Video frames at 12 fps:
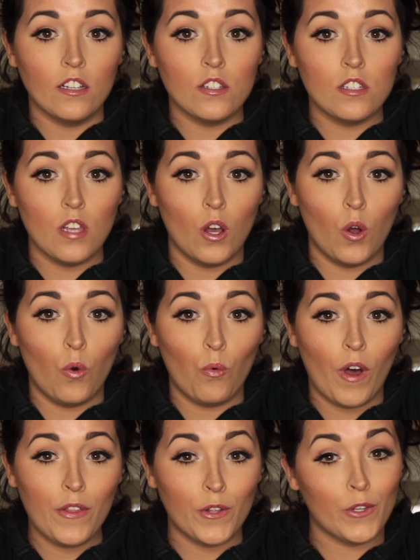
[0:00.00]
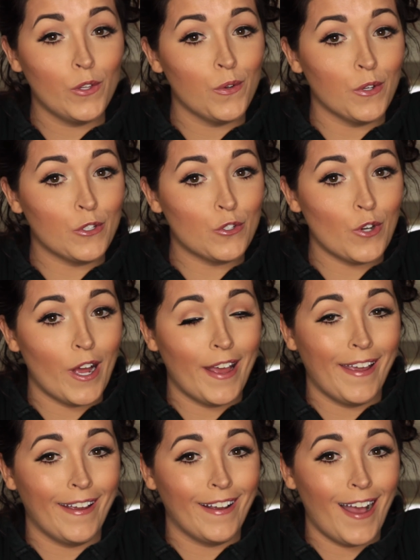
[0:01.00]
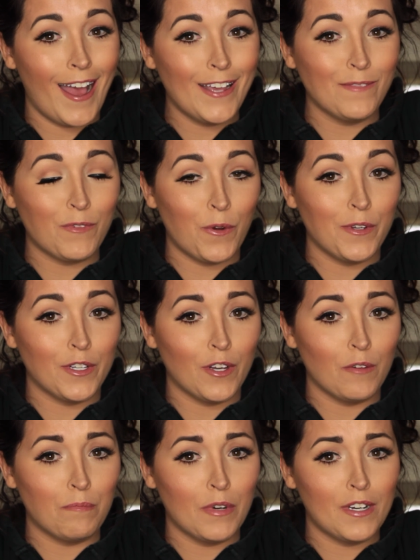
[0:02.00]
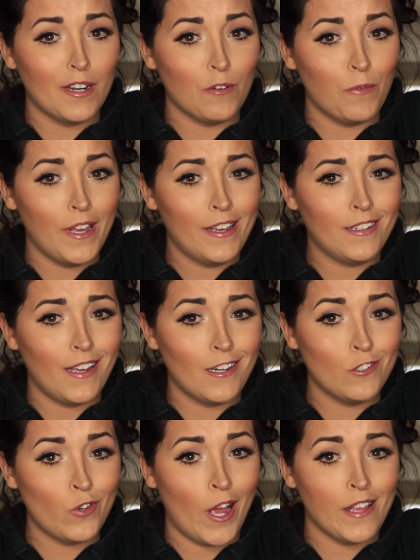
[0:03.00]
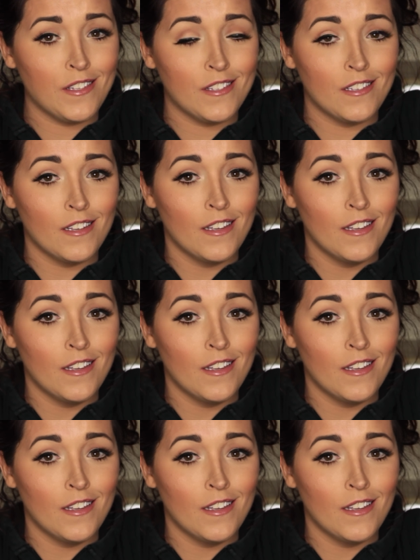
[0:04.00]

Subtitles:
So while the glue is drying, I am going to go put on a wig and a dress.